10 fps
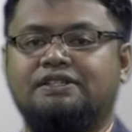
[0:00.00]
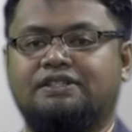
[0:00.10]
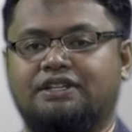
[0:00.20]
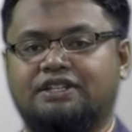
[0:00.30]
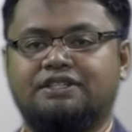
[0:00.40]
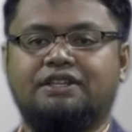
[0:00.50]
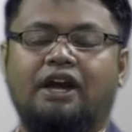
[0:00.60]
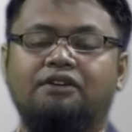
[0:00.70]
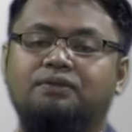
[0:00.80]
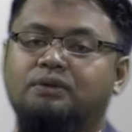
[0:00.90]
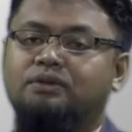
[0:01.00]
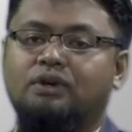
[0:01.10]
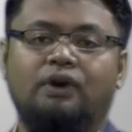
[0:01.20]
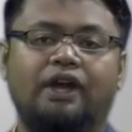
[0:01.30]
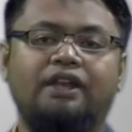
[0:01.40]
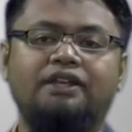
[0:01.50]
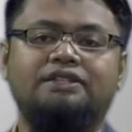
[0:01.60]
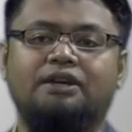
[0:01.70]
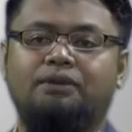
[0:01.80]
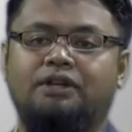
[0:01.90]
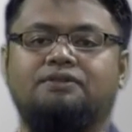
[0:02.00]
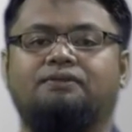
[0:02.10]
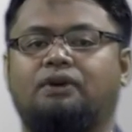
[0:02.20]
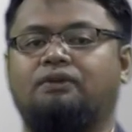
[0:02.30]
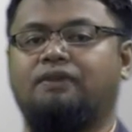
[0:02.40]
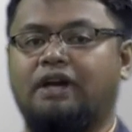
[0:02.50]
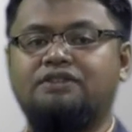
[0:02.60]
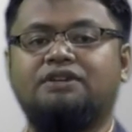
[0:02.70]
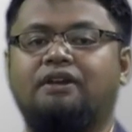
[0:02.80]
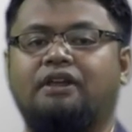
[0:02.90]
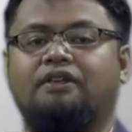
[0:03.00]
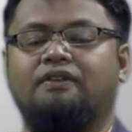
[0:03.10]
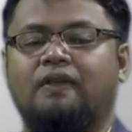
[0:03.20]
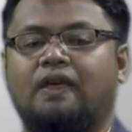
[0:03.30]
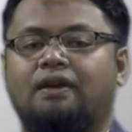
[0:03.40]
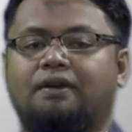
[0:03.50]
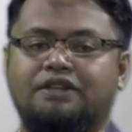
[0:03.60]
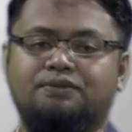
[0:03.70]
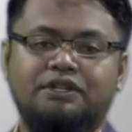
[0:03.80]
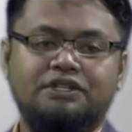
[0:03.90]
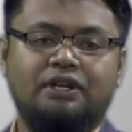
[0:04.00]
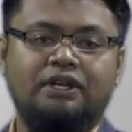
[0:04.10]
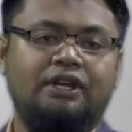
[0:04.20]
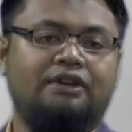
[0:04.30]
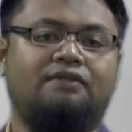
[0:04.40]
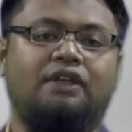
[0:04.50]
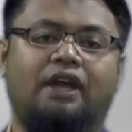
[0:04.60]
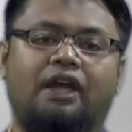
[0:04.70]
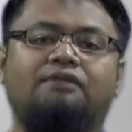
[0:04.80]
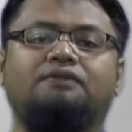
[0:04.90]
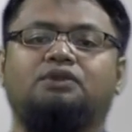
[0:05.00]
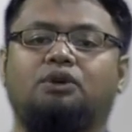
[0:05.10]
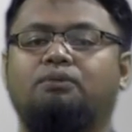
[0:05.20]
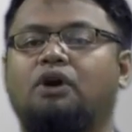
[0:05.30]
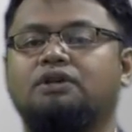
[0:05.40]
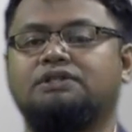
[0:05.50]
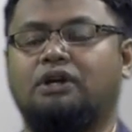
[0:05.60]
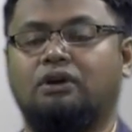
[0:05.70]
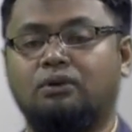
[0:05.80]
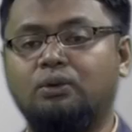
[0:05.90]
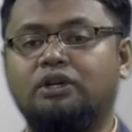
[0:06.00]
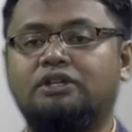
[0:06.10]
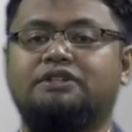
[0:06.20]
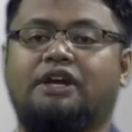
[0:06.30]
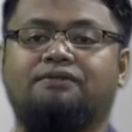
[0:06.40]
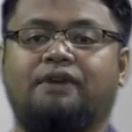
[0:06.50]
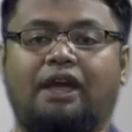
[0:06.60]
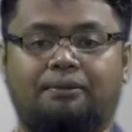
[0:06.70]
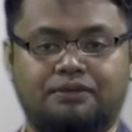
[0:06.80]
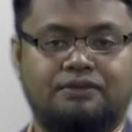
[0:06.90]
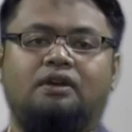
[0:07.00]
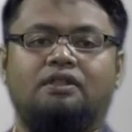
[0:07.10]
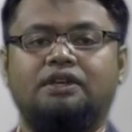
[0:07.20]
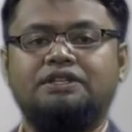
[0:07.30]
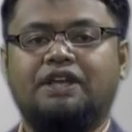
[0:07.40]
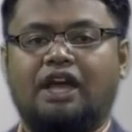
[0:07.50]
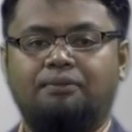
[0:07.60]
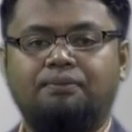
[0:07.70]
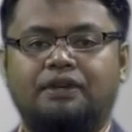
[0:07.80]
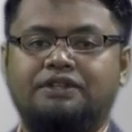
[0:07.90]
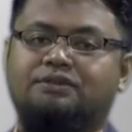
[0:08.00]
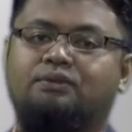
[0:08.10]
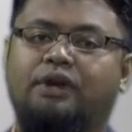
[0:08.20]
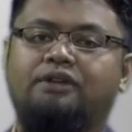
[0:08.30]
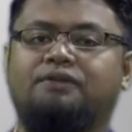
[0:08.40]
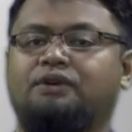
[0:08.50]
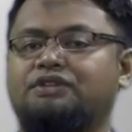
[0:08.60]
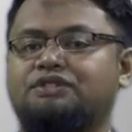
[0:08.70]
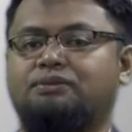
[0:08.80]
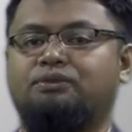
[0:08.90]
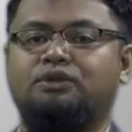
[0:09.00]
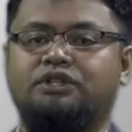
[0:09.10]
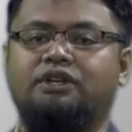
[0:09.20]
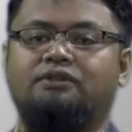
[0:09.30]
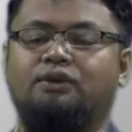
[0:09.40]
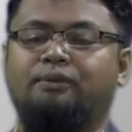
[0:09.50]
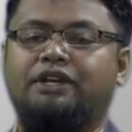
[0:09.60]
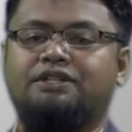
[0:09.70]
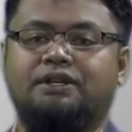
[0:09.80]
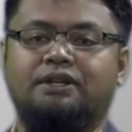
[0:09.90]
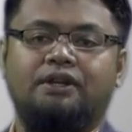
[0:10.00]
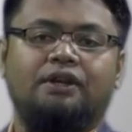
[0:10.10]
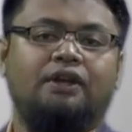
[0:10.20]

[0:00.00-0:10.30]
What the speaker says: such as iPhone or any tablets for file sharing, especially if they have Dropbox or Google Drive apps. This app is great for distributing information